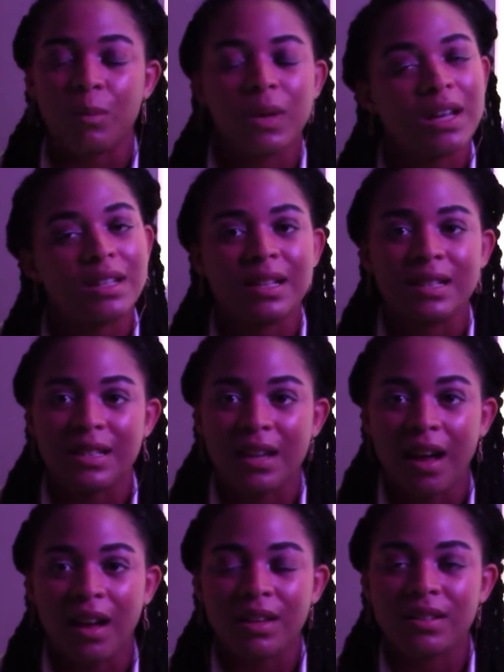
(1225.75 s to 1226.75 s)
because he's
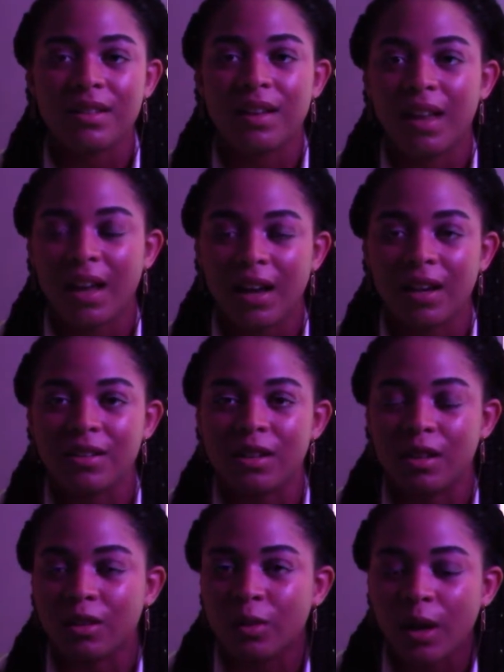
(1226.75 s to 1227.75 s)
not the heir to
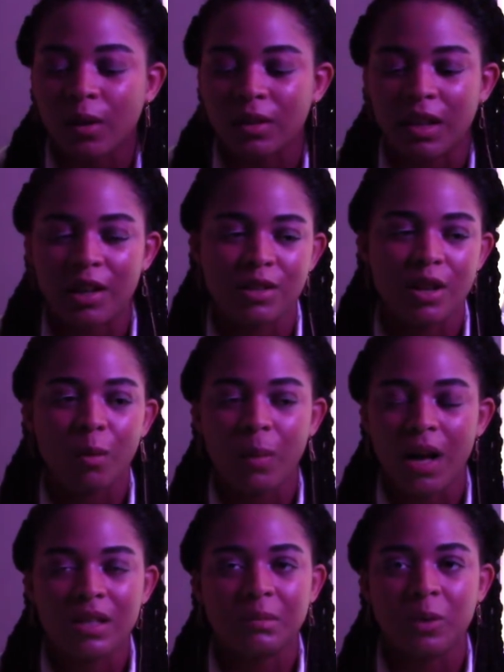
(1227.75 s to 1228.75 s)
the throne. There's no
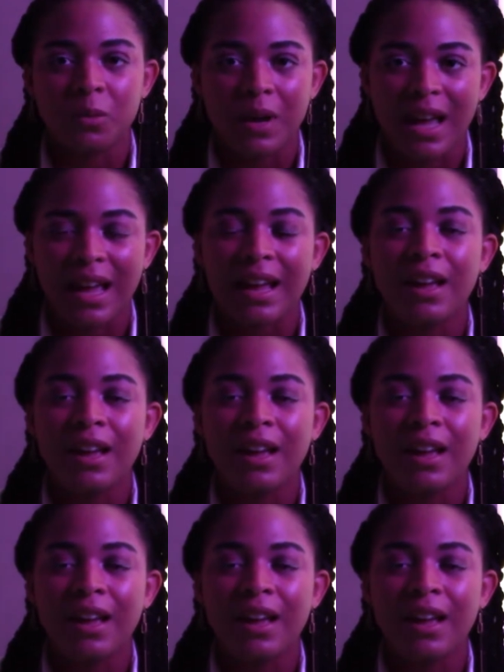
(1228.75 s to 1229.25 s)
possible way